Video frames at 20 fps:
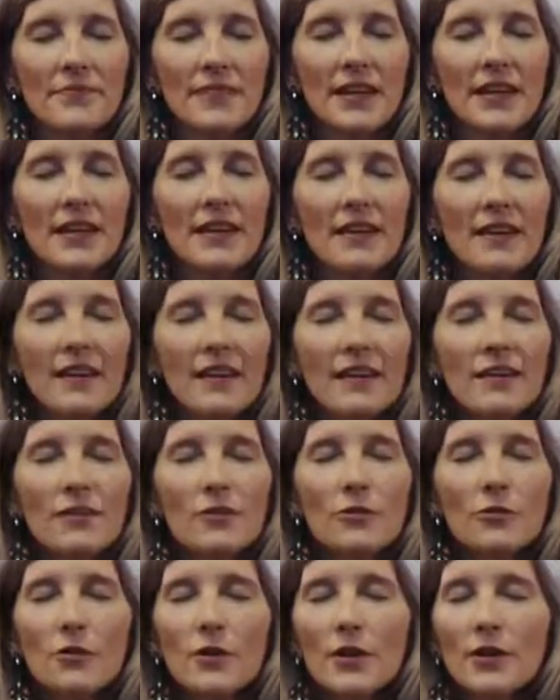
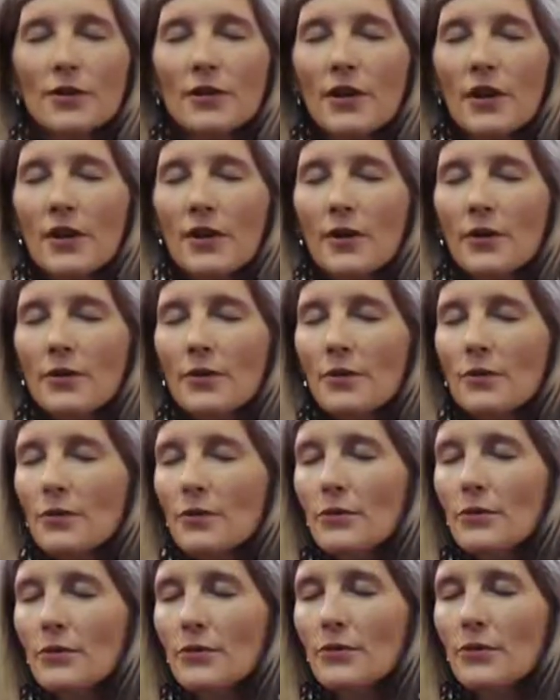In through our
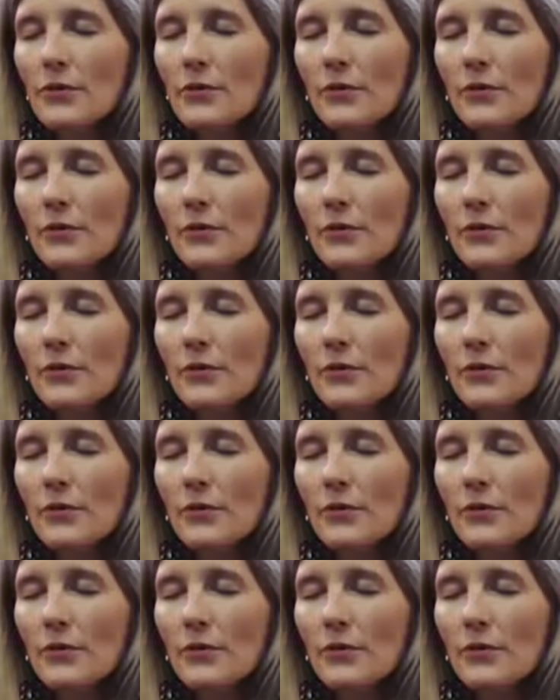nose.